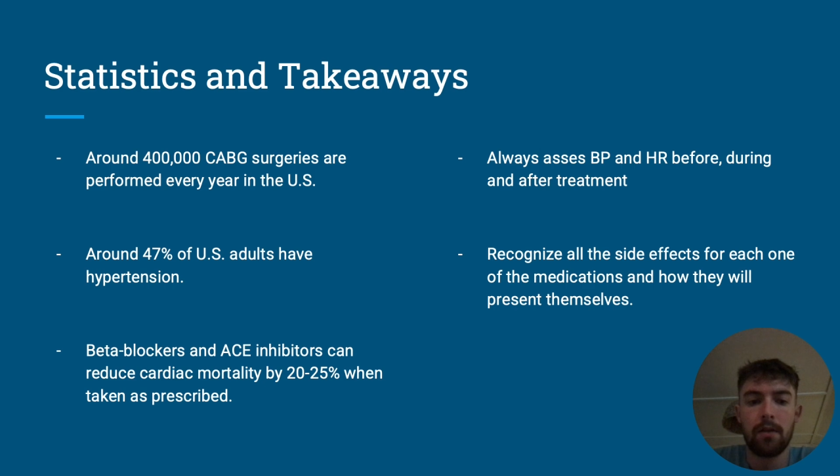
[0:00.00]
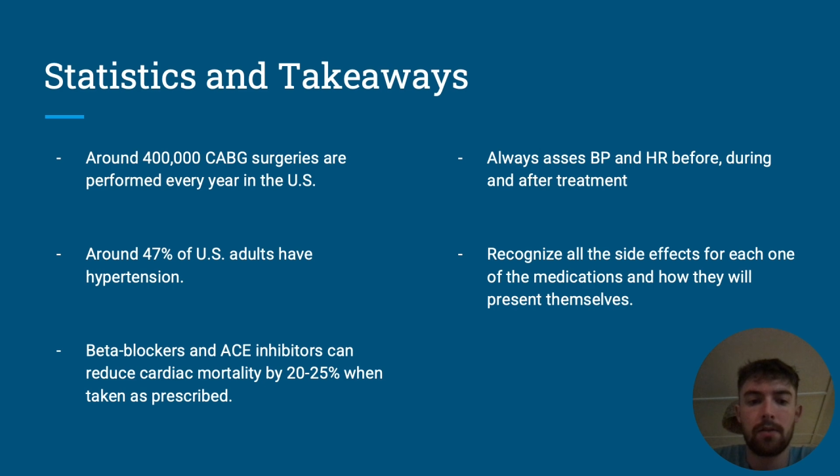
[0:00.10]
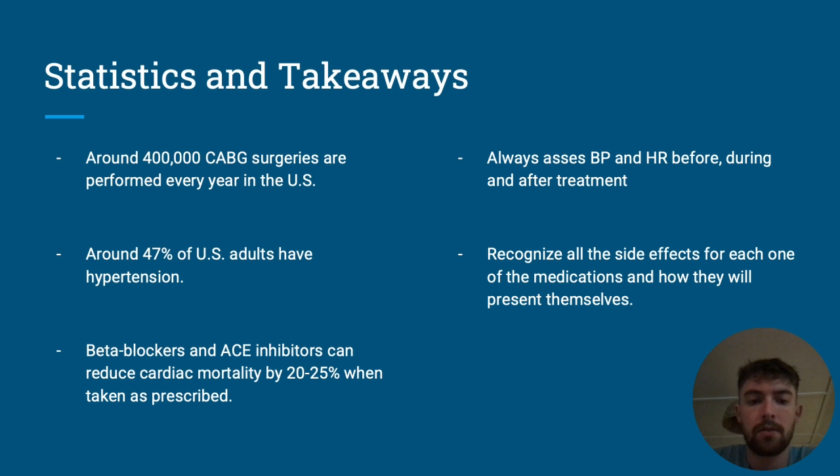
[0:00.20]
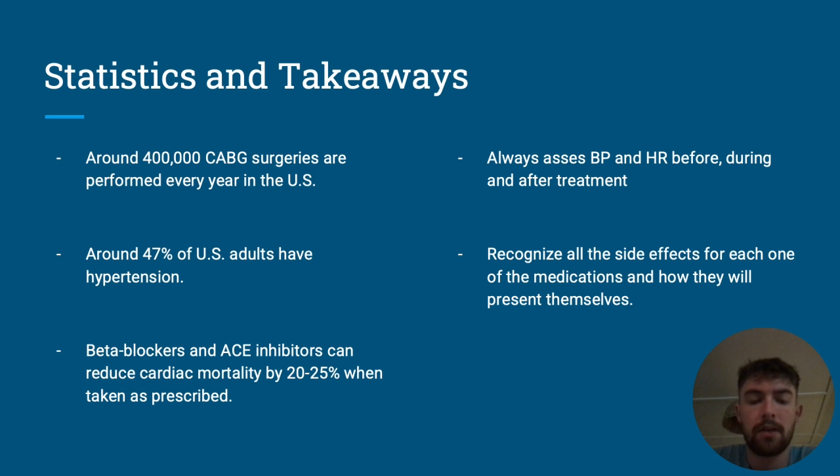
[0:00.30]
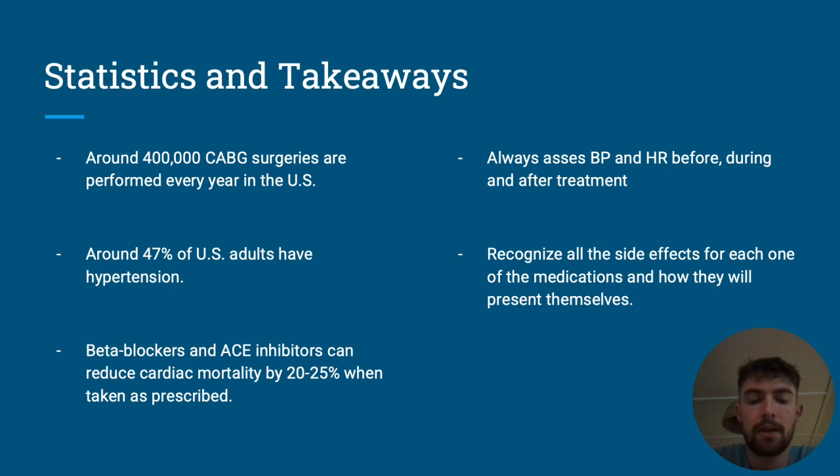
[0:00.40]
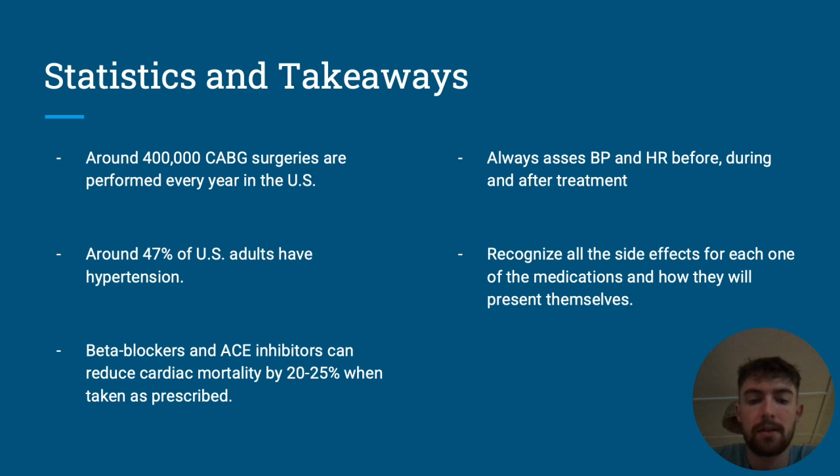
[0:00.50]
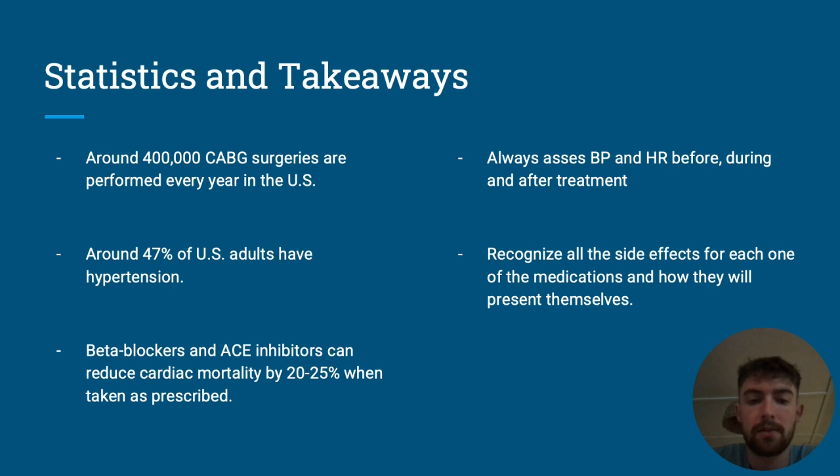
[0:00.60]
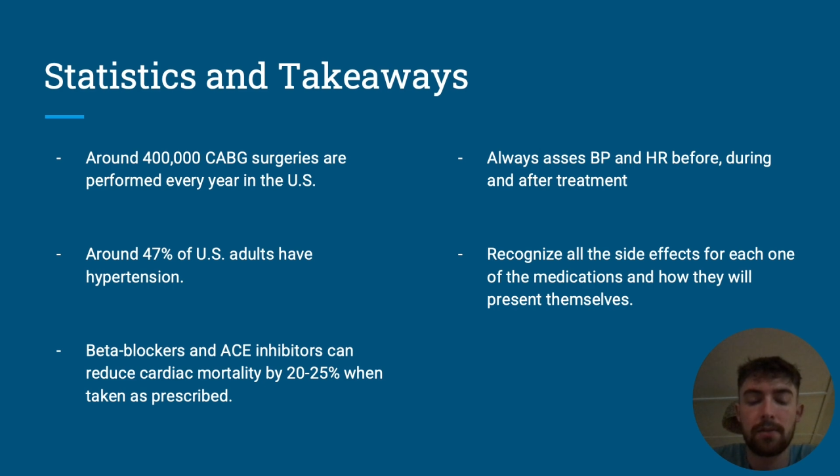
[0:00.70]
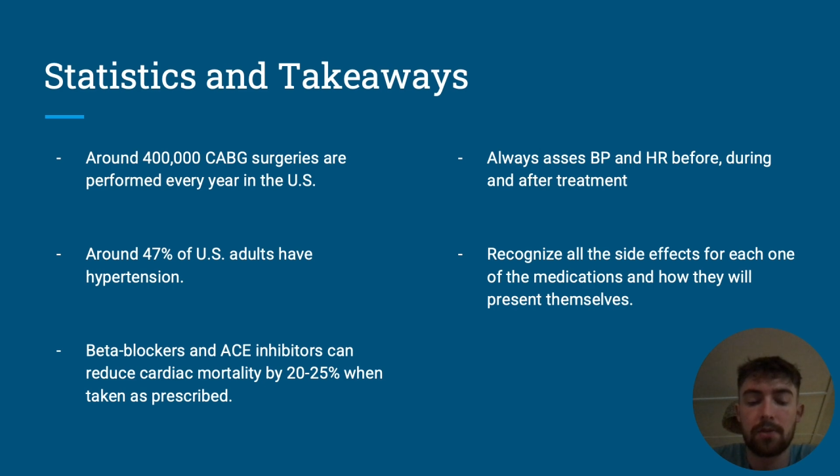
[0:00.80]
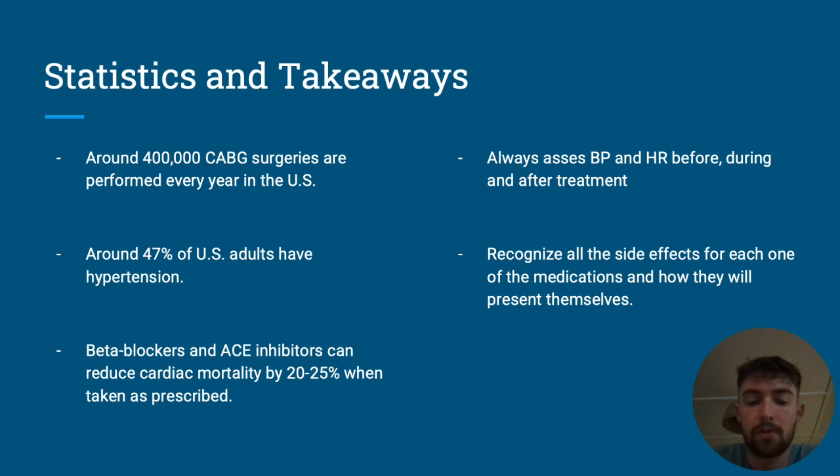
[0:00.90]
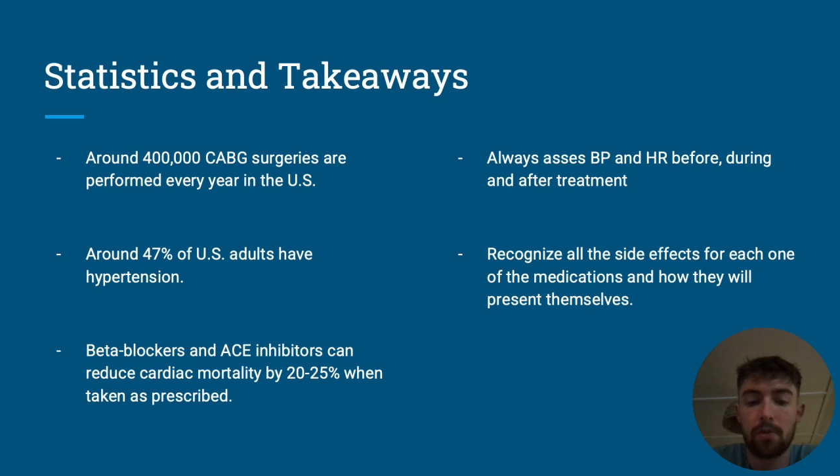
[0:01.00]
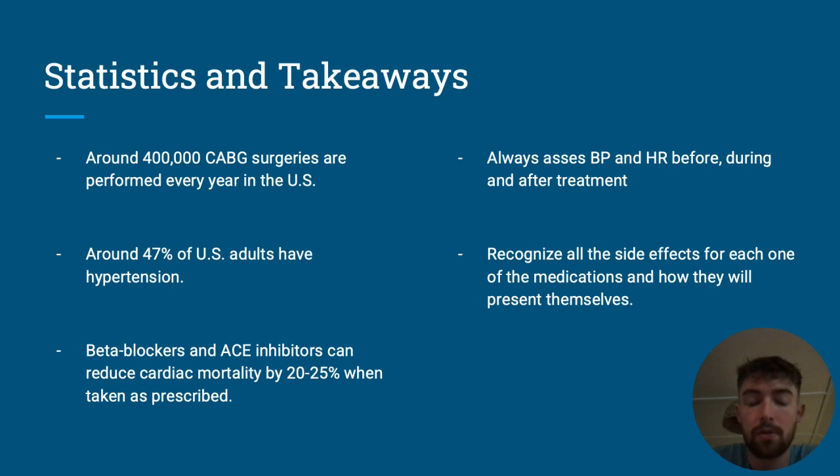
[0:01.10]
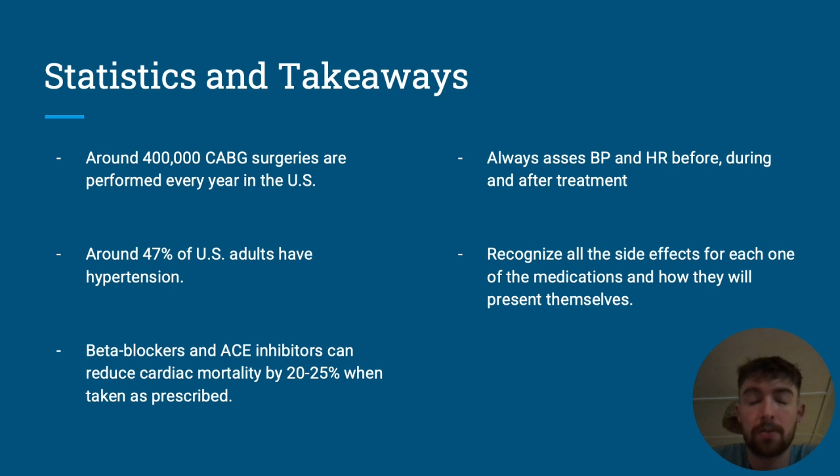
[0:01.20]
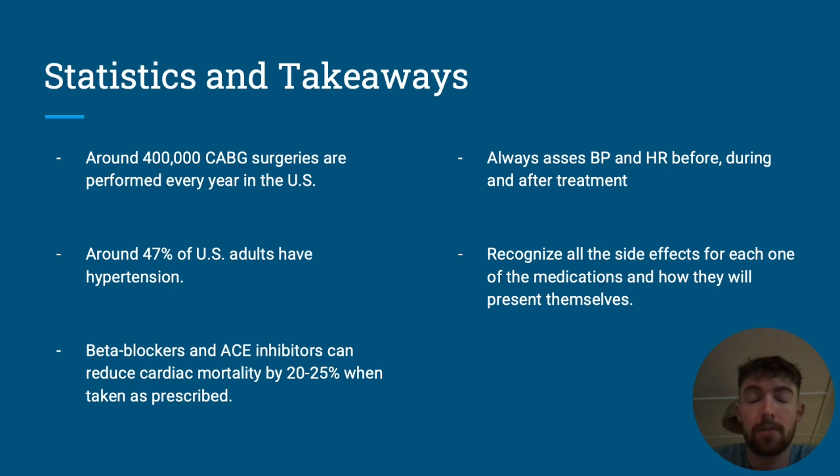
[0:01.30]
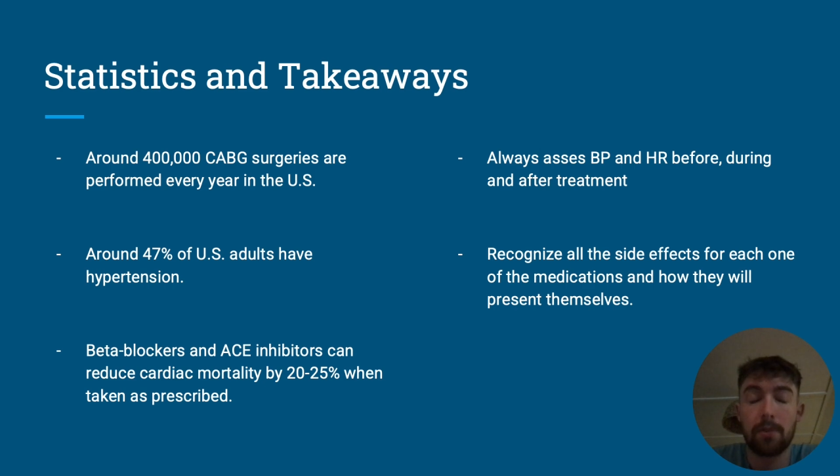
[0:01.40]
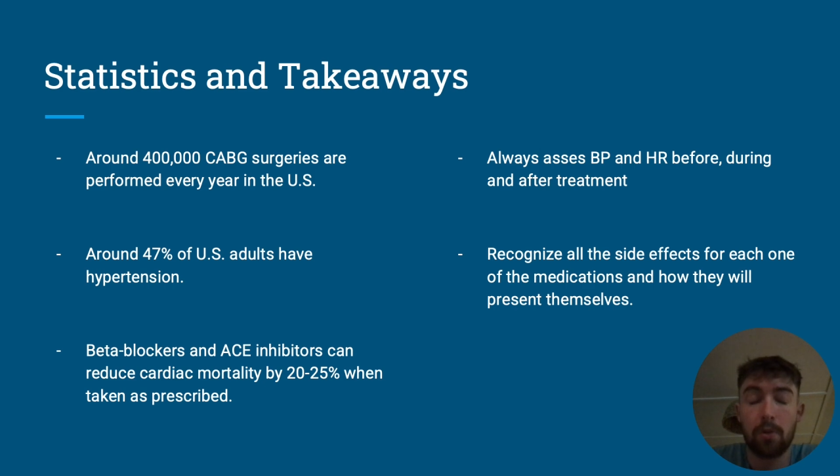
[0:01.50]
So yeah, some